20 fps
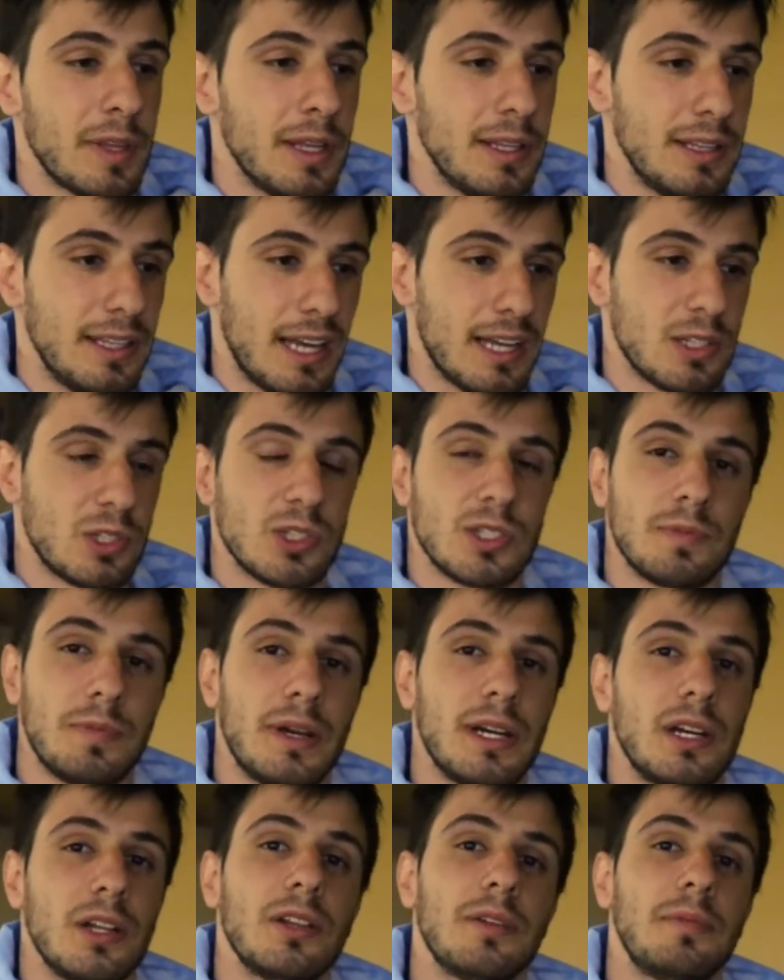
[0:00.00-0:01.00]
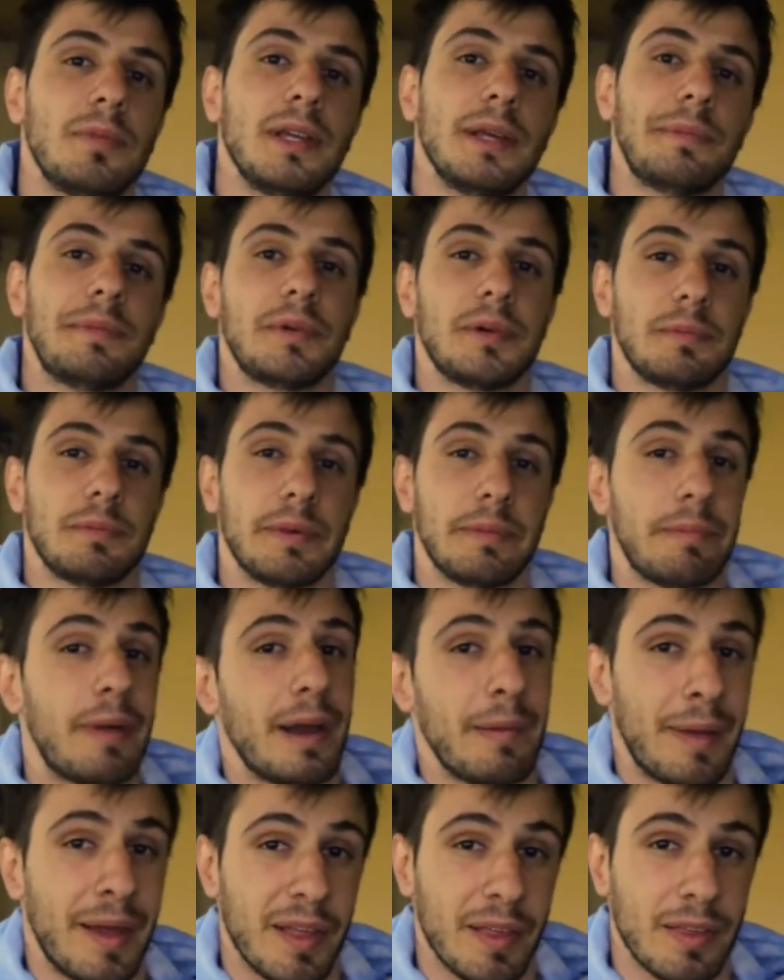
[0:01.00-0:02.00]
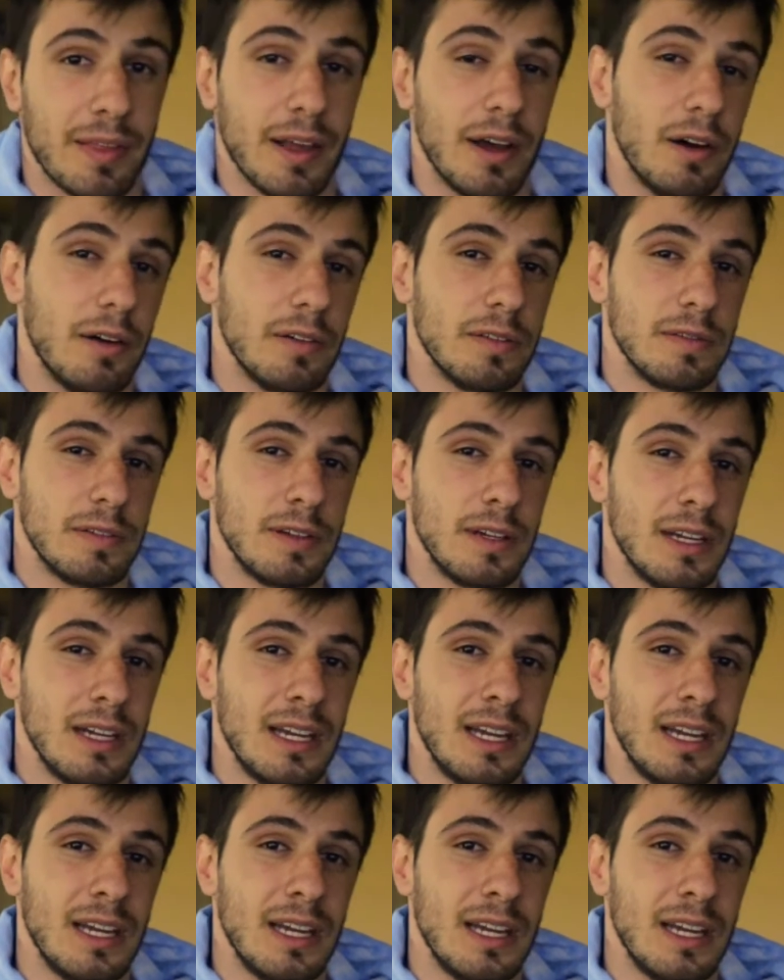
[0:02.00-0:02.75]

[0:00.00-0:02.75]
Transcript: Not just by other people, but by myself.